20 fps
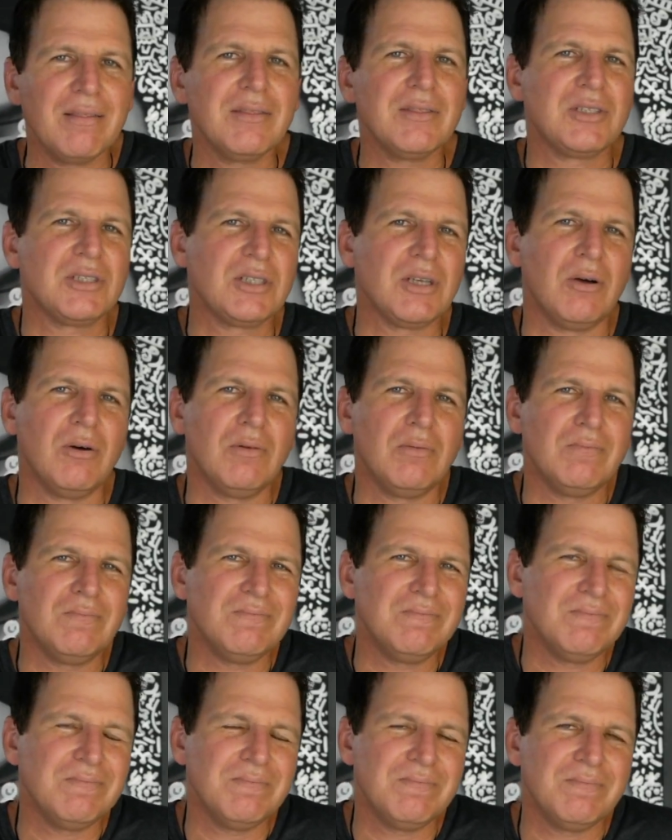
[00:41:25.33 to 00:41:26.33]
So
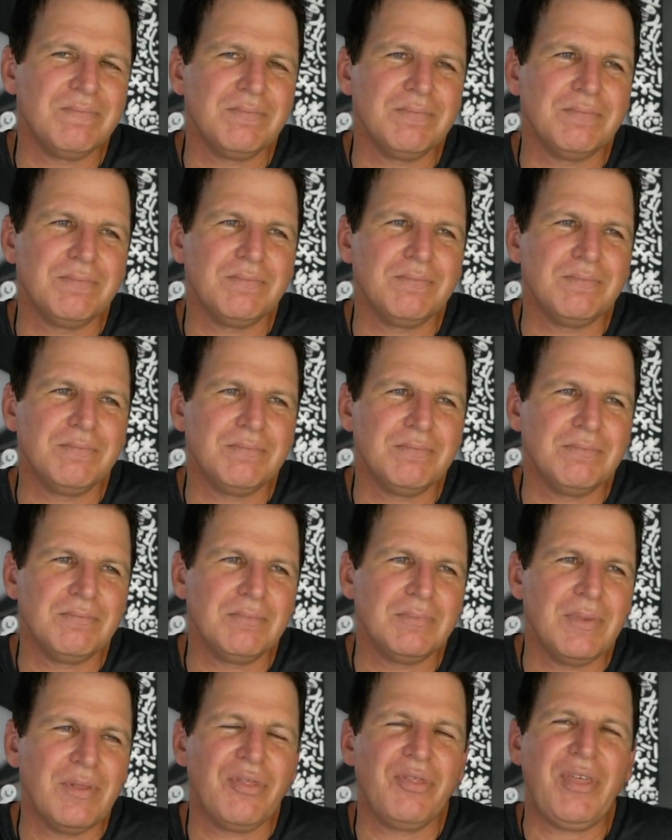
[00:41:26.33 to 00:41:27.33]

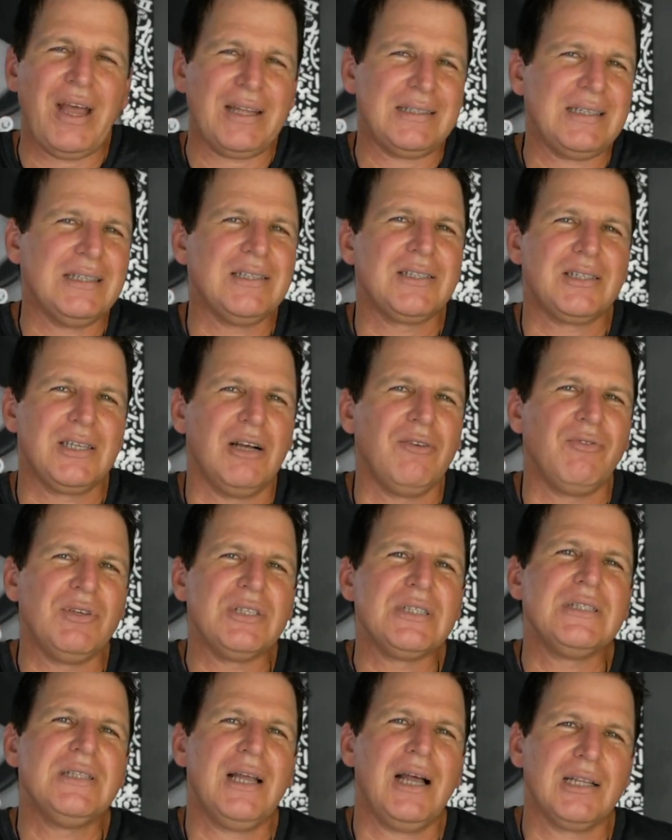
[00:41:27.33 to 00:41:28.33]
that itself
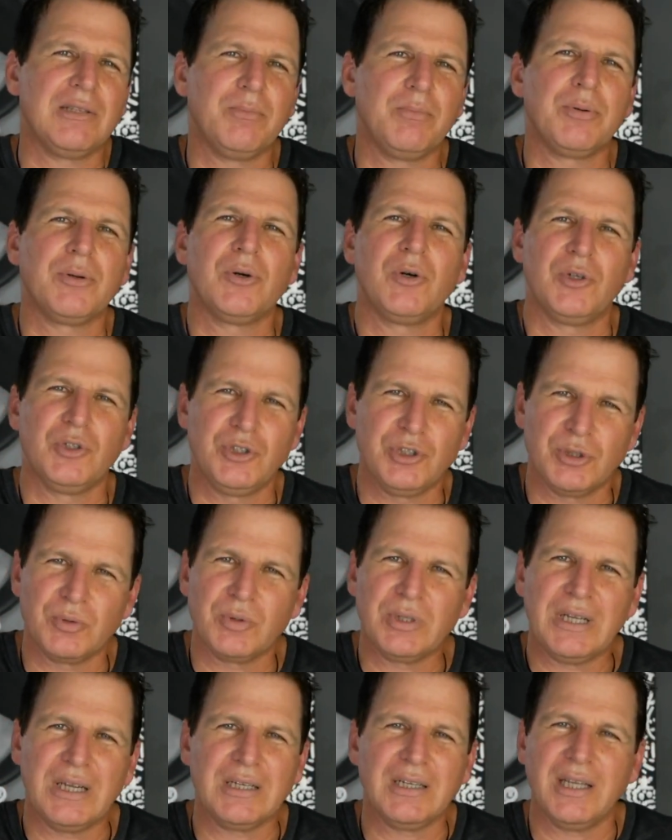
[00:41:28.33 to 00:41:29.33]
is not
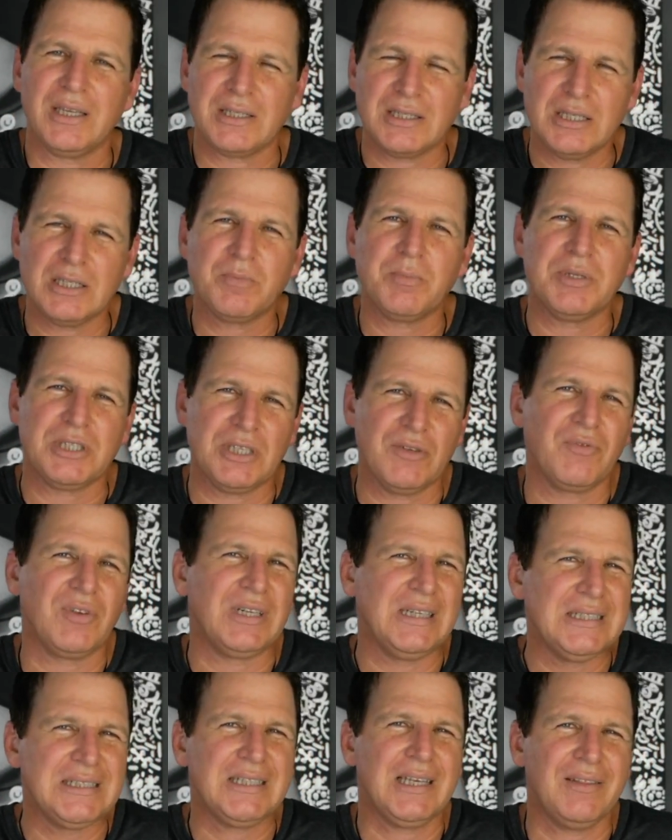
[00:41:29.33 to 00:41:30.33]
perjury, unless he
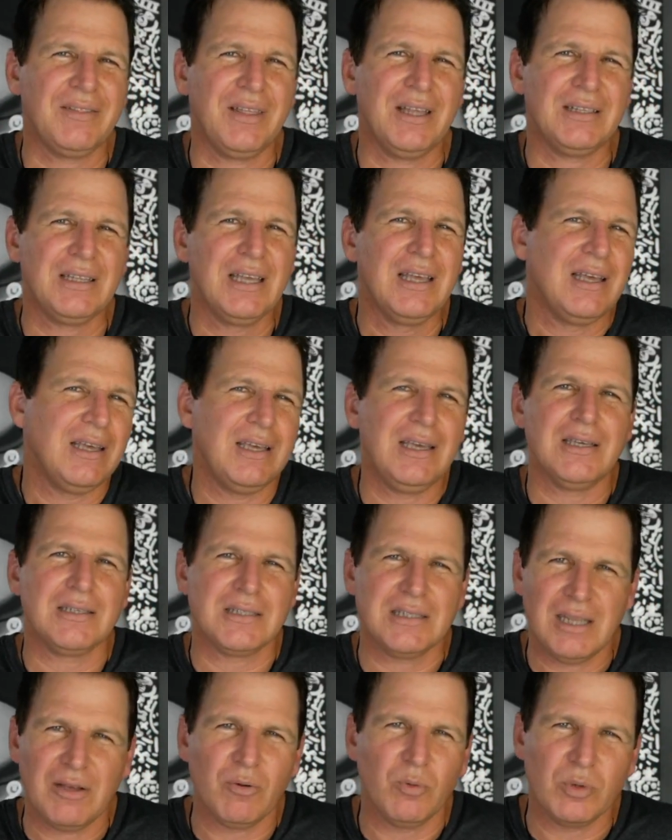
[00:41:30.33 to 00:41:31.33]
specifically said that he
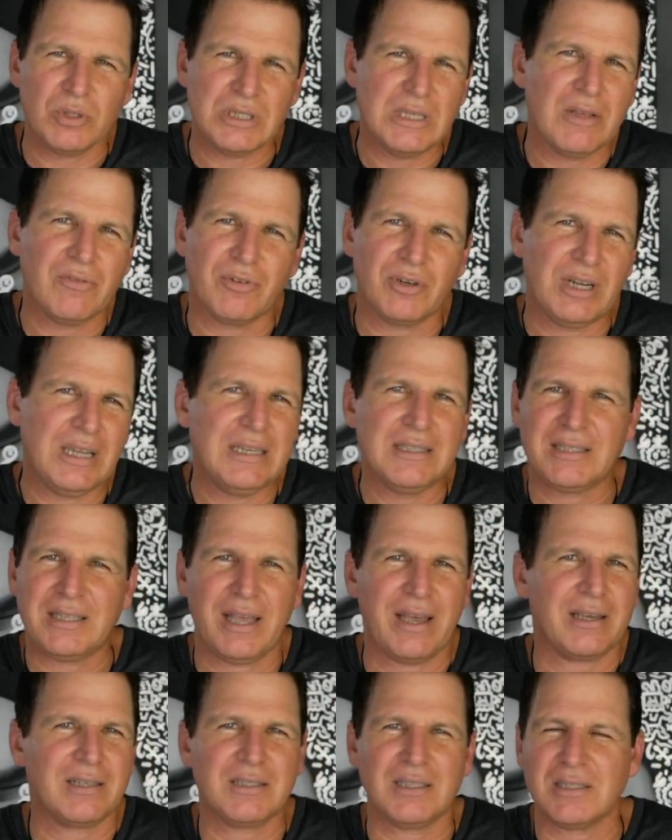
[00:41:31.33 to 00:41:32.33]
was never in
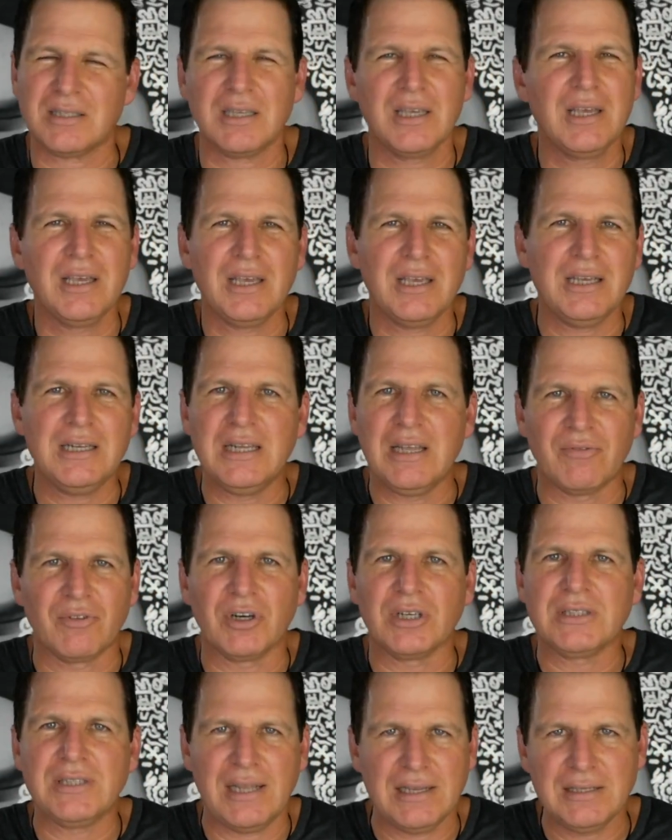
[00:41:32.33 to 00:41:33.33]
Texas. He never
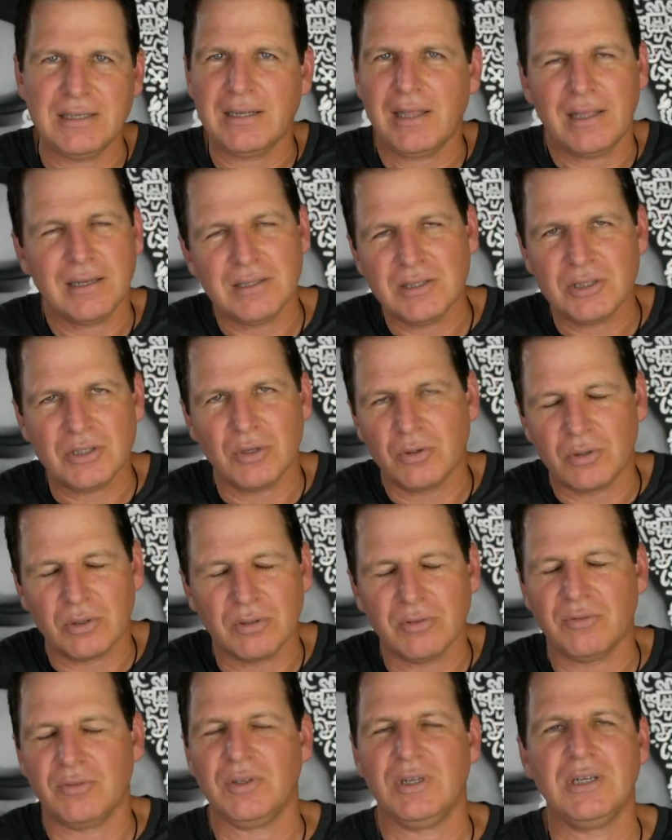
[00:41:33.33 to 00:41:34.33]
attended any sort
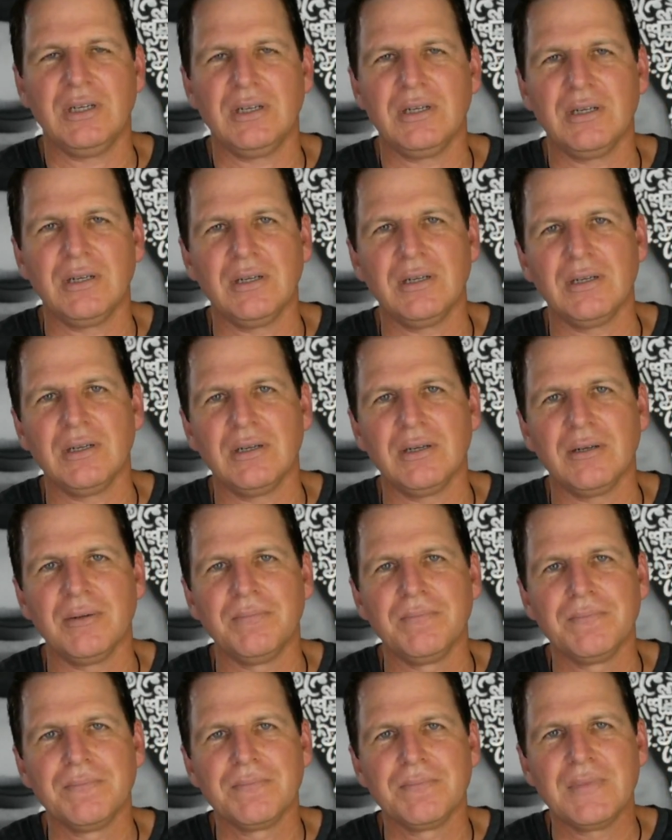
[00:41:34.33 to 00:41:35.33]
of
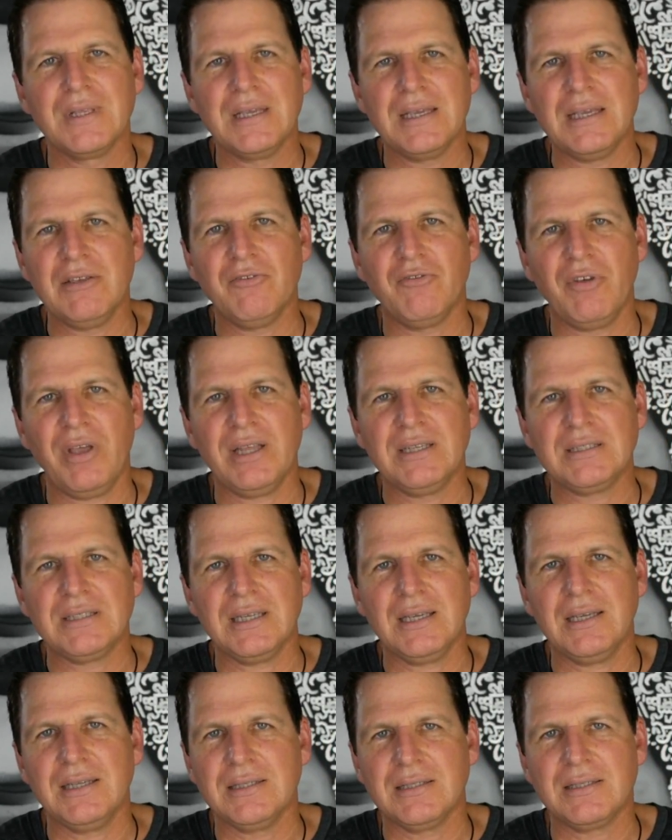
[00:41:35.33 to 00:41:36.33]
event
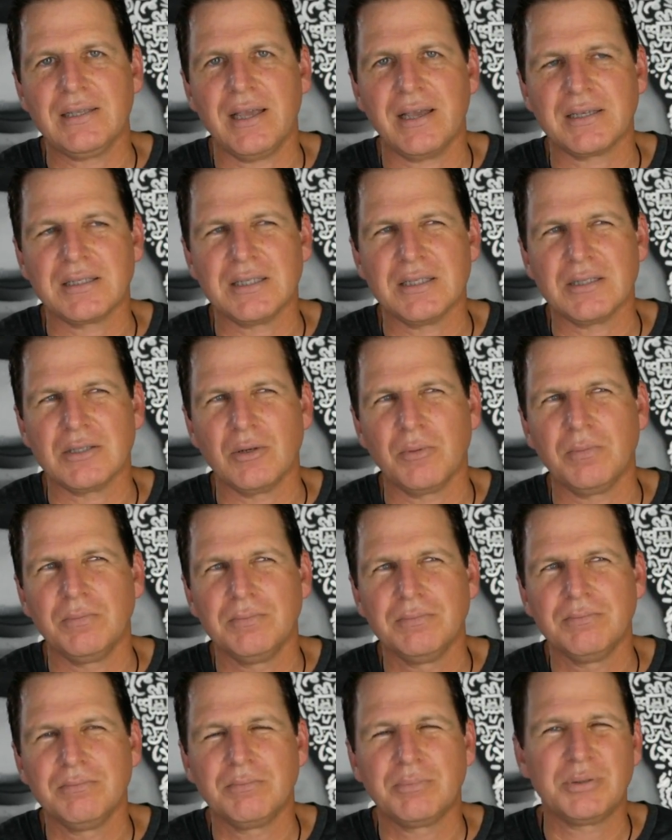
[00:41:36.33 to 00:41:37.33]
in Texas, so
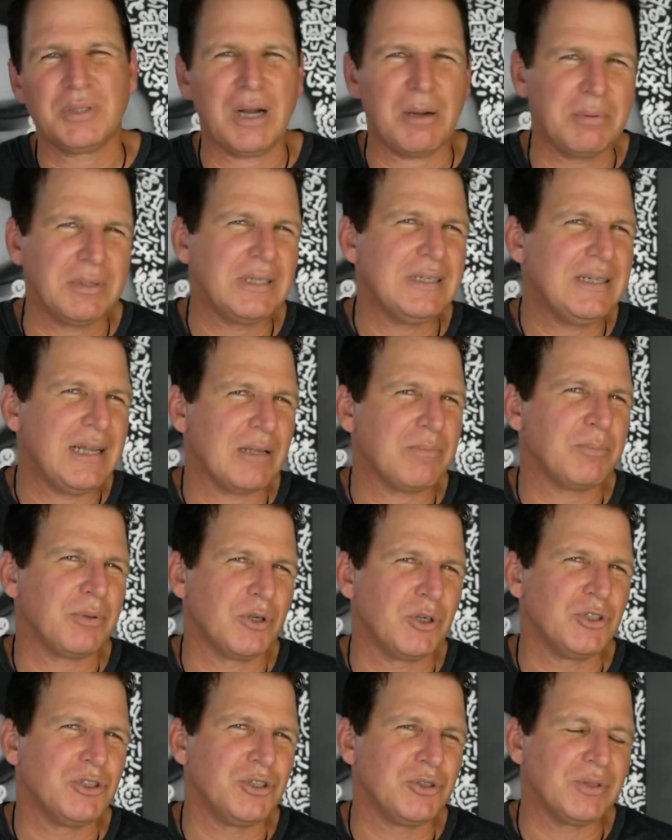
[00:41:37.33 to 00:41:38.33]
probably not
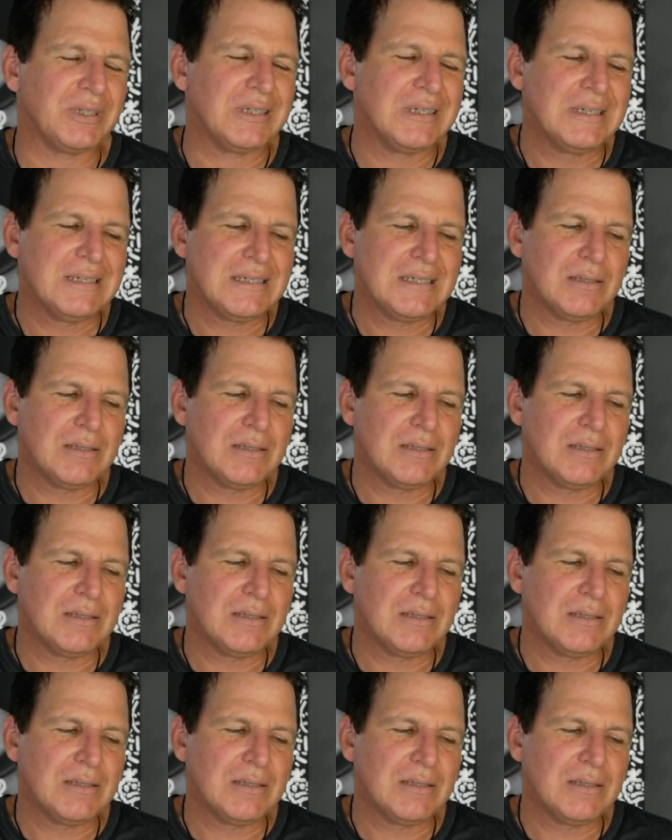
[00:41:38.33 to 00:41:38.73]
perjury.